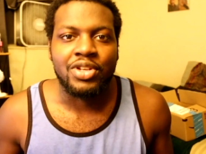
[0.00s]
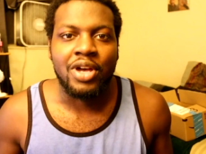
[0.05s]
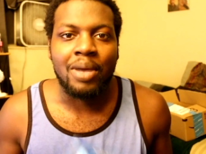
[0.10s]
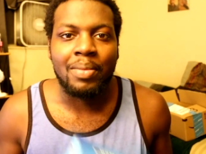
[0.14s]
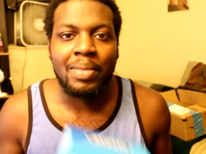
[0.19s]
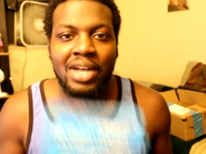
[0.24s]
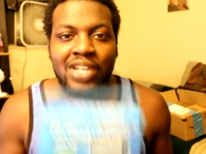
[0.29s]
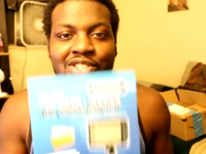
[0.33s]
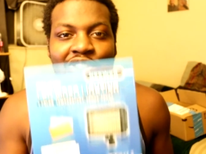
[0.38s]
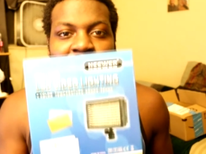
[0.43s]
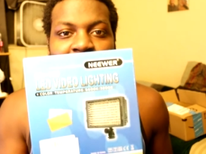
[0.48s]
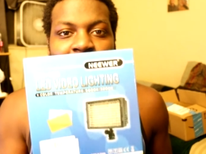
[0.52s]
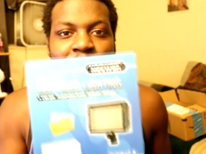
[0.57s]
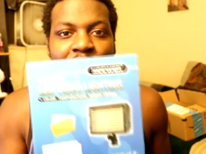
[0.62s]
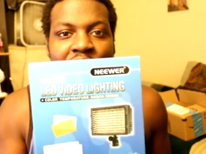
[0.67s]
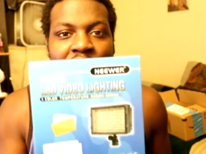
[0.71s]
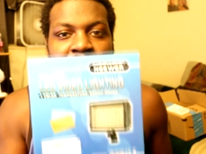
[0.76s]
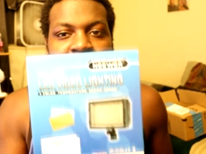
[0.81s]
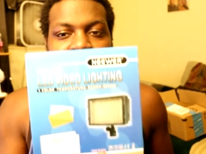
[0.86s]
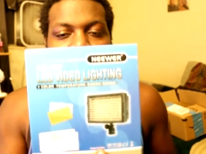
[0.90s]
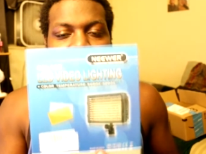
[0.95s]
So I'm about to
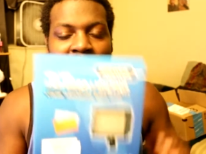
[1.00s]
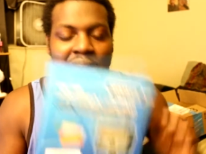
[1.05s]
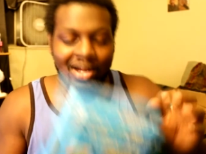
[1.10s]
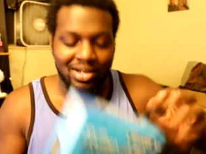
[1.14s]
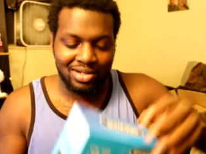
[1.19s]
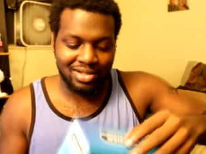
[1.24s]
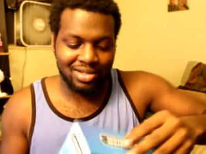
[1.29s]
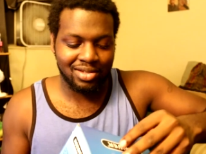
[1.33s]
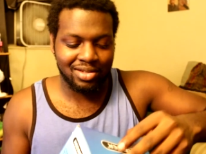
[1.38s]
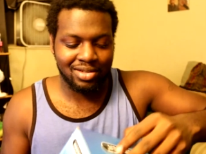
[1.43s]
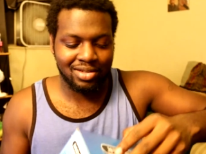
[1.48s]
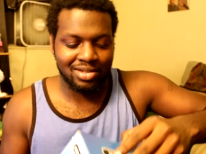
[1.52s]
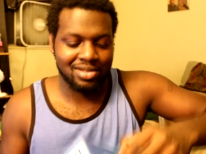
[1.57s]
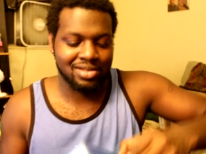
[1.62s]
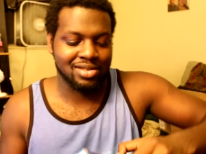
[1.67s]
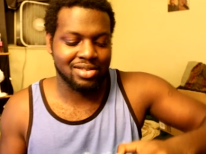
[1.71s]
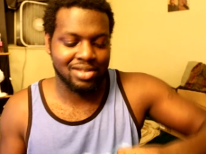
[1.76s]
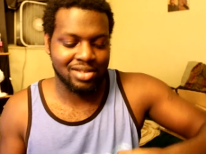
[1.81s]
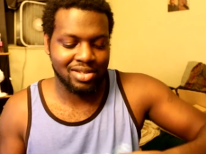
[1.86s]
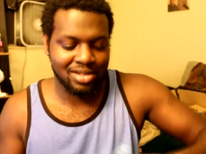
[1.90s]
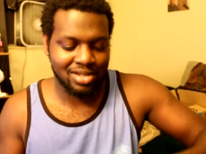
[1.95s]
open up the box.
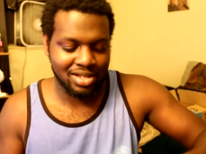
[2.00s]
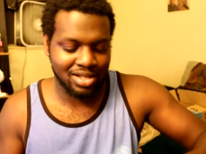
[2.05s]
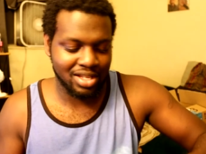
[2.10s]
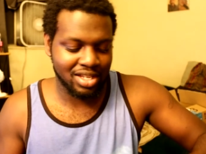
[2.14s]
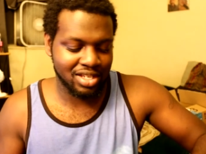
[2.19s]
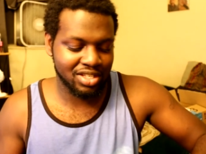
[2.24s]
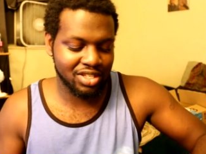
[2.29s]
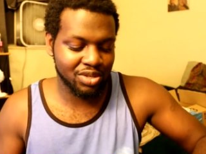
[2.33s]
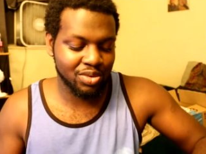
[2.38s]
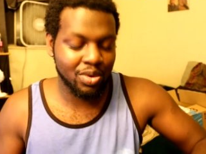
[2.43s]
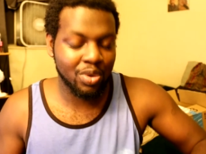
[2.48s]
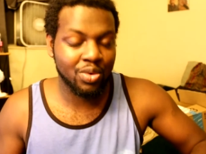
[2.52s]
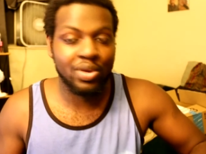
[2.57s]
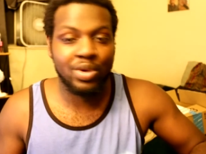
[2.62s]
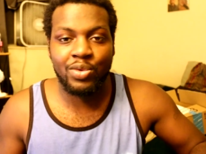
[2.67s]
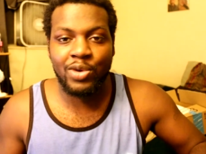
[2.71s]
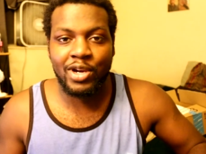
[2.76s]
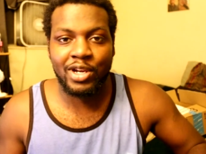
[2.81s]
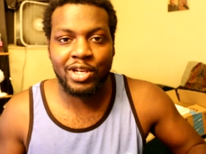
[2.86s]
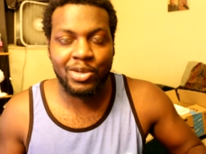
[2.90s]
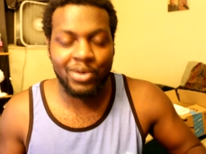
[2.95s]
Let's see what we
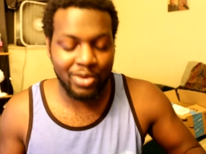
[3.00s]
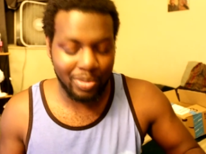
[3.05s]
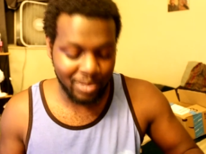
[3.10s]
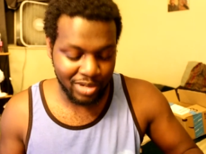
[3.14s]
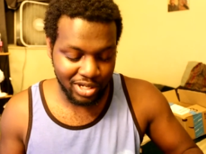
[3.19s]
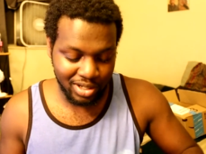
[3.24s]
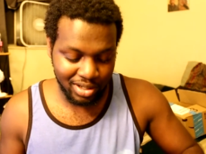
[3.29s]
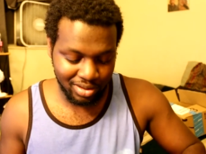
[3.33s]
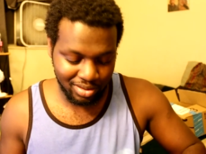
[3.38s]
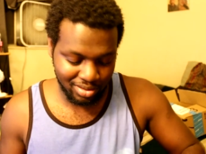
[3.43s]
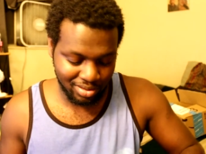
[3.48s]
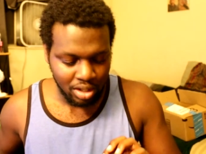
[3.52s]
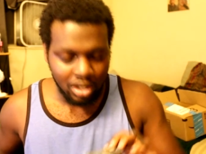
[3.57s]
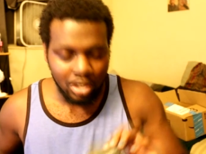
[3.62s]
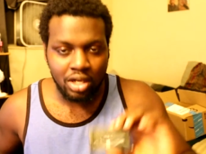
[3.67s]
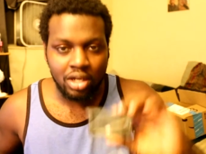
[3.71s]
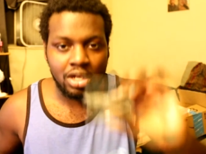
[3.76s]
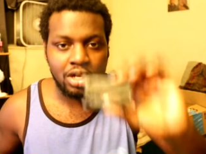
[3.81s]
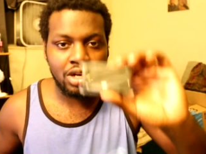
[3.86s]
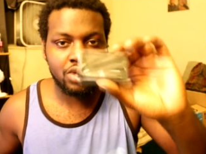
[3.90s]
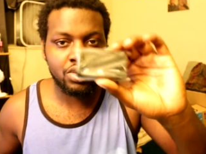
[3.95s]
working with, man.
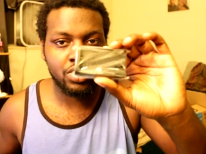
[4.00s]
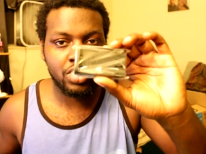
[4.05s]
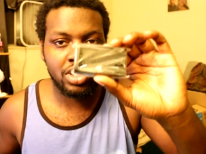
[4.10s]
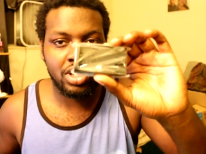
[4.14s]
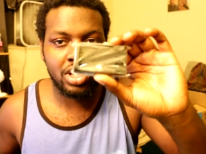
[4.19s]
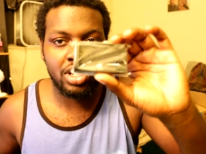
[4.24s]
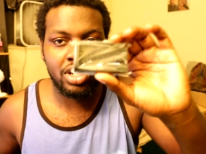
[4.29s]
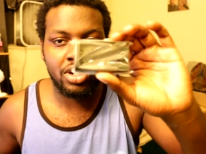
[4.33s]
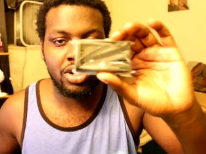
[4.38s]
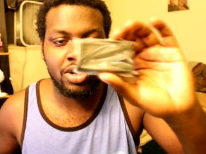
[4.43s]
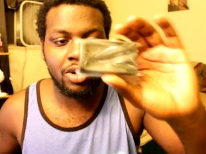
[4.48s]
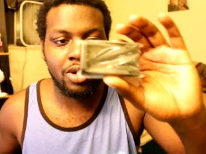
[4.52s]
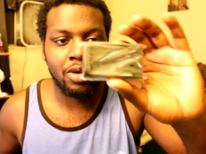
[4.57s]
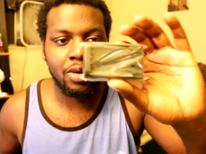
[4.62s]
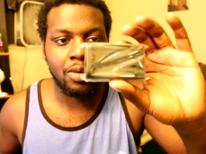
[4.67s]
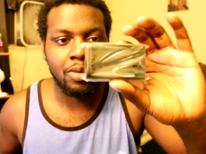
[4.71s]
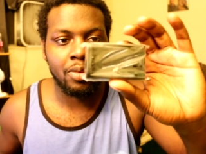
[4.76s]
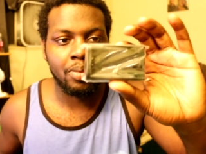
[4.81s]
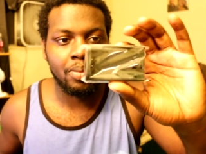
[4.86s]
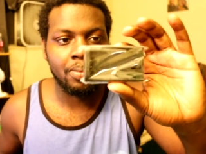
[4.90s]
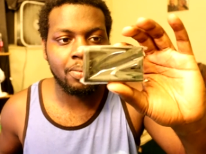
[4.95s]
It comes with the
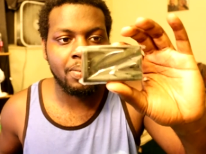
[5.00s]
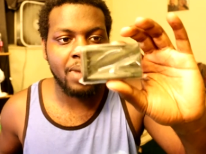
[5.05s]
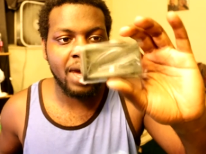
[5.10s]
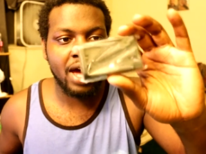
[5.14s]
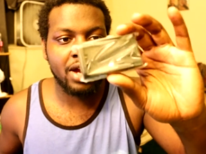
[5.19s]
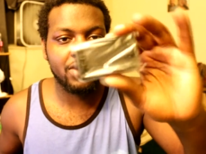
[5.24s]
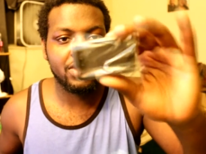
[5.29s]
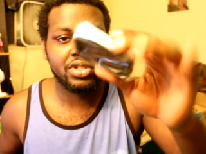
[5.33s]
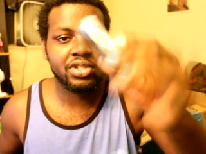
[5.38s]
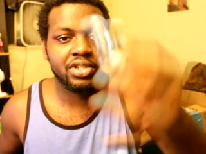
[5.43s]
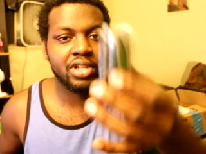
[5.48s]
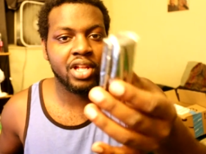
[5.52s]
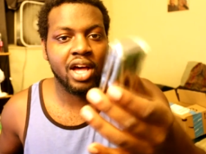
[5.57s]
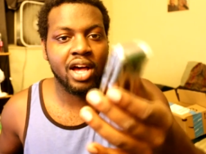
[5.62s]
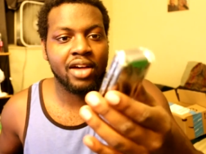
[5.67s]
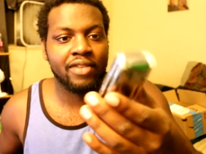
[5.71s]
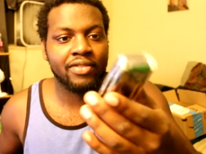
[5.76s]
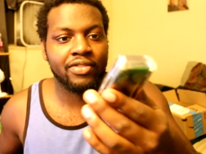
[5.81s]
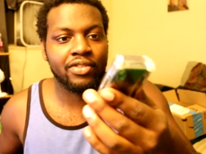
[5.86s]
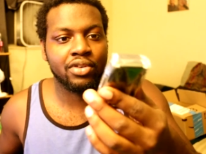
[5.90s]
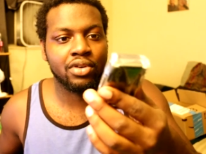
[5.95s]
little battery
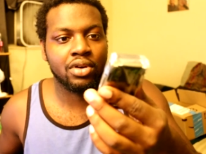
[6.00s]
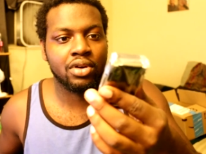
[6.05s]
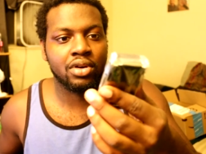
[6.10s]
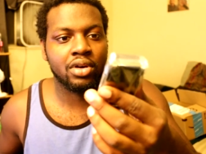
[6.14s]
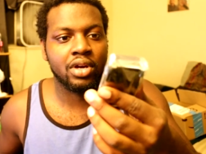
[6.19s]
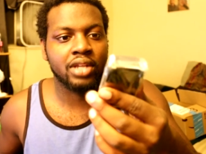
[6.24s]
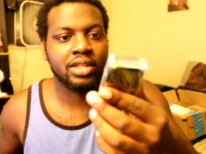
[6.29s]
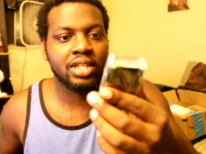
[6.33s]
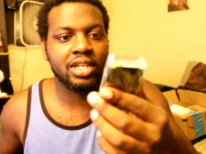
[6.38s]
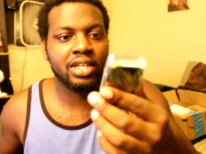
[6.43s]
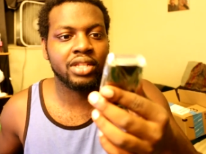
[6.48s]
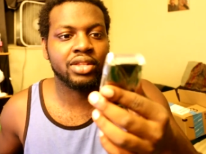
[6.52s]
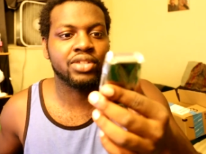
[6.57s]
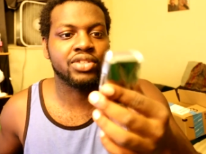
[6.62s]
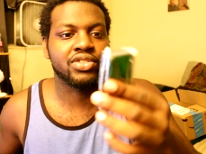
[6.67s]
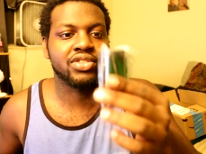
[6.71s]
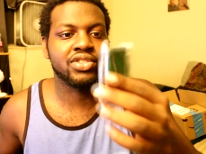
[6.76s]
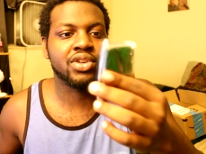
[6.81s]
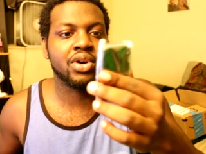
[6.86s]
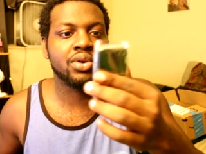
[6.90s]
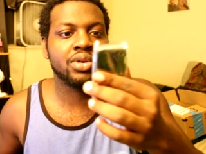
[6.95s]
slot for, I think, the
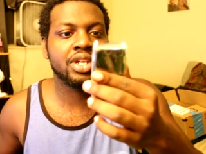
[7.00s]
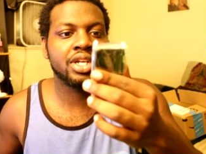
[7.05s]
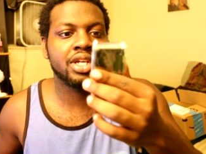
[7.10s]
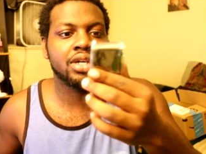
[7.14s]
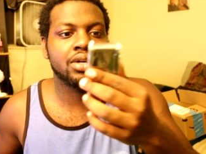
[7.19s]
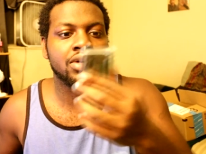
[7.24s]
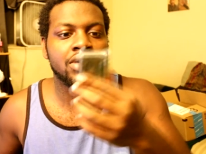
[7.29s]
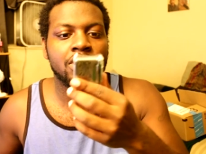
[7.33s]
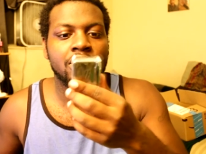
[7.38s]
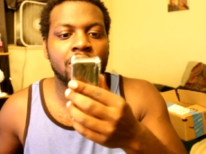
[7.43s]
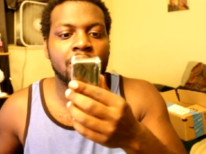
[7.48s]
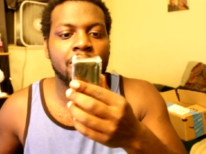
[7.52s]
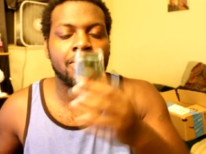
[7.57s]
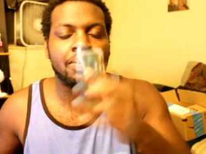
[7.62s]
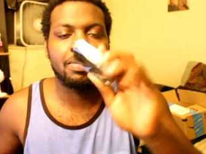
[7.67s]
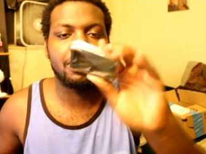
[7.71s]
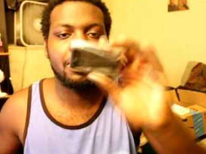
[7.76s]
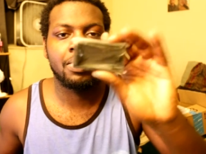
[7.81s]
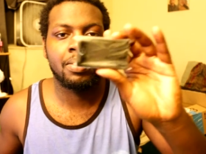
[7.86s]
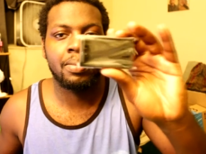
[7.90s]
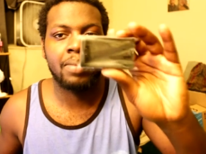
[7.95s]
Sony or
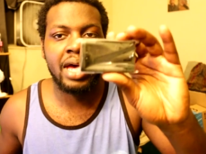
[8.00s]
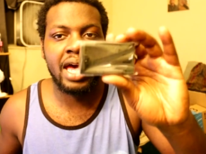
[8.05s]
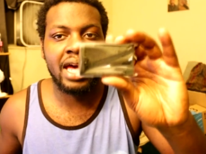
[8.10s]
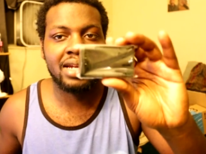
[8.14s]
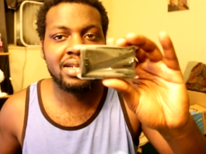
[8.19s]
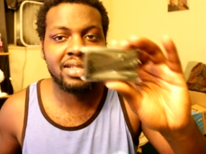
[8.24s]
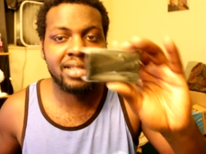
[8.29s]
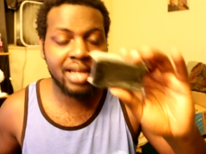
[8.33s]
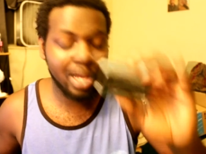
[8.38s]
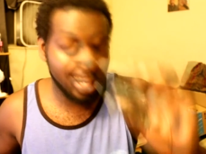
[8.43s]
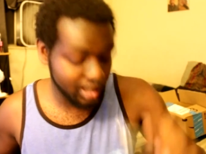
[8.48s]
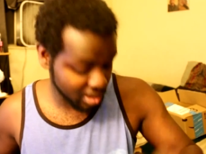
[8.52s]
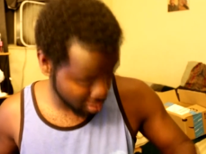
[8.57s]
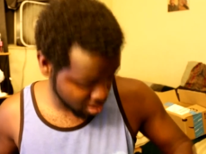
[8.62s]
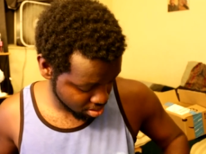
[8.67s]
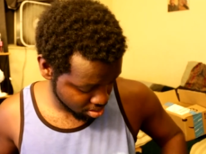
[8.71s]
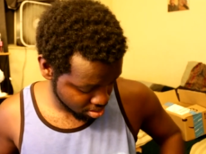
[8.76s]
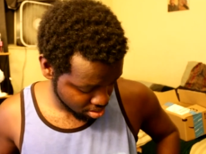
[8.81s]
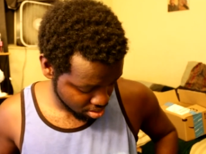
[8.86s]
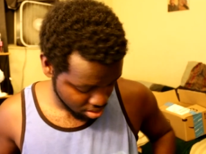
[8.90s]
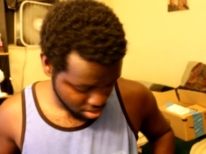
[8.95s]

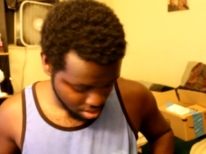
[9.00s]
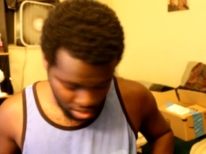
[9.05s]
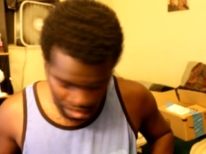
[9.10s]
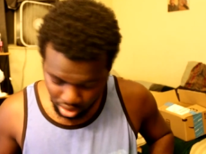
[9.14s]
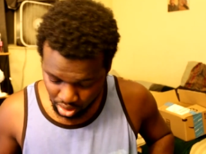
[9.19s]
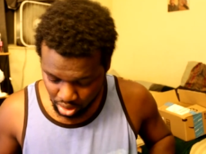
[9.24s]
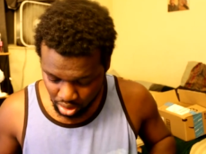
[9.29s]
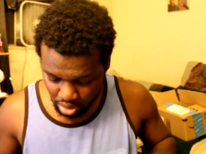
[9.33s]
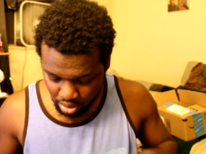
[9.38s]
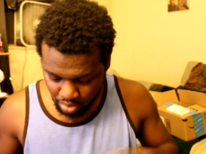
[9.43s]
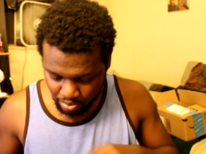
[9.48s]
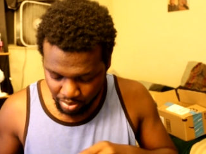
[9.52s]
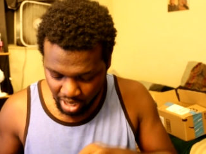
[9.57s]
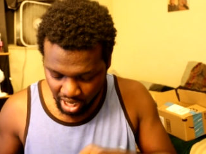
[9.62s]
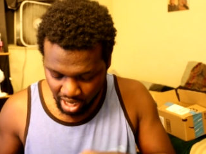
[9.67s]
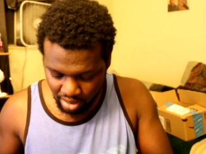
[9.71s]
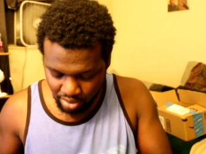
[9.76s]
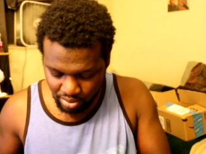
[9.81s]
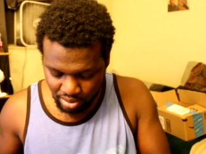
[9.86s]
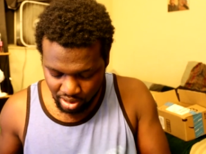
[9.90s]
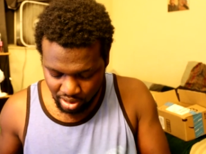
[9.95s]
Panasonic
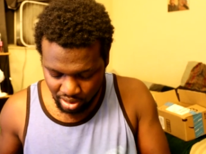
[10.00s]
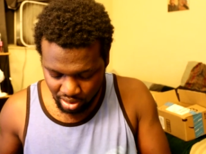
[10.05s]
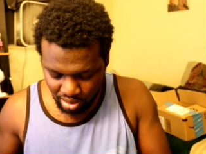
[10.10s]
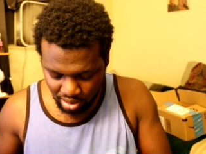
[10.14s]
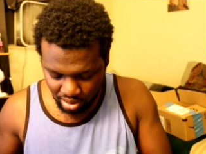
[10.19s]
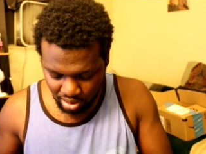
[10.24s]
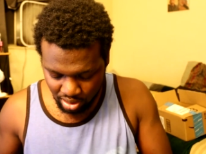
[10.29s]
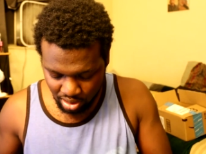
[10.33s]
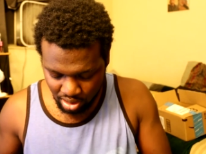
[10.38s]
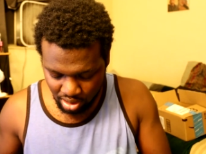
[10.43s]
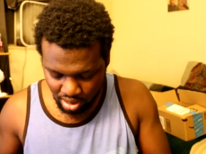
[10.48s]
batteries.